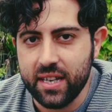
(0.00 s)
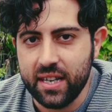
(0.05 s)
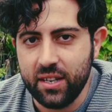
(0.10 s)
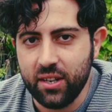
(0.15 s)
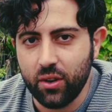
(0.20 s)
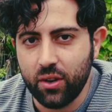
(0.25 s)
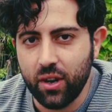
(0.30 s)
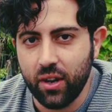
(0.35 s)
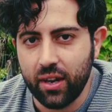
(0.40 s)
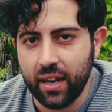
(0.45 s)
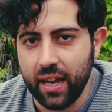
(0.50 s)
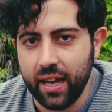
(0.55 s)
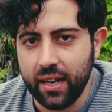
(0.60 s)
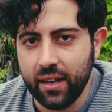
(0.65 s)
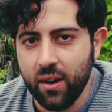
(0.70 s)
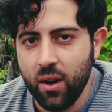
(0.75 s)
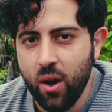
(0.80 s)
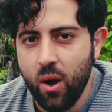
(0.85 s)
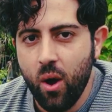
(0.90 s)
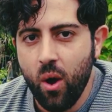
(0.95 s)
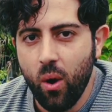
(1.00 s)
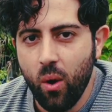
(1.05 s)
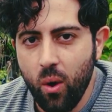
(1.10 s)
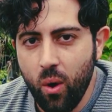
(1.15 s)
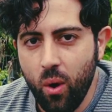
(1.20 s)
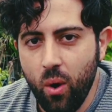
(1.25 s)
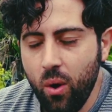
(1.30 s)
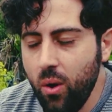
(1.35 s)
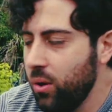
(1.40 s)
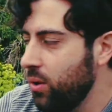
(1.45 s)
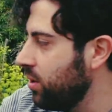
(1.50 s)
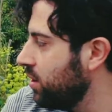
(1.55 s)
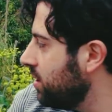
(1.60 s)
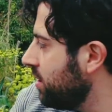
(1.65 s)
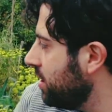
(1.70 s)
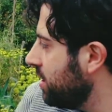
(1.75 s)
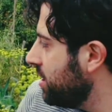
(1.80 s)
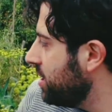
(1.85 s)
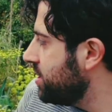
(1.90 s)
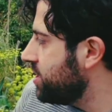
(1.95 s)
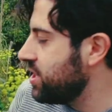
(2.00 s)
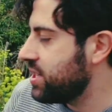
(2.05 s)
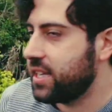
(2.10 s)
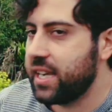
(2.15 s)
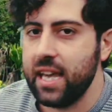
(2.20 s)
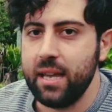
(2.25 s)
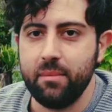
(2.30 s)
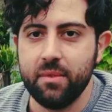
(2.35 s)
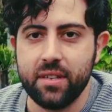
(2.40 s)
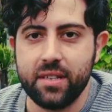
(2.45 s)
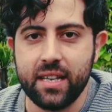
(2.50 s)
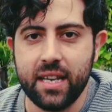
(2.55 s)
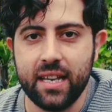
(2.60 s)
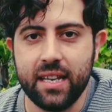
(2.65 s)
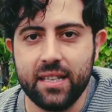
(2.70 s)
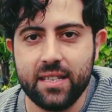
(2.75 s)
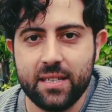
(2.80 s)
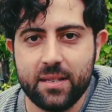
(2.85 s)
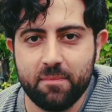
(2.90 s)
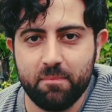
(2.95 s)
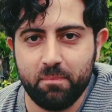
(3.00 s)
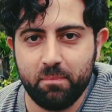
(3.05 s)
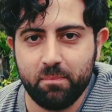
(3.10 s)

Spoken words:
in your cooking, or just keep the seeds.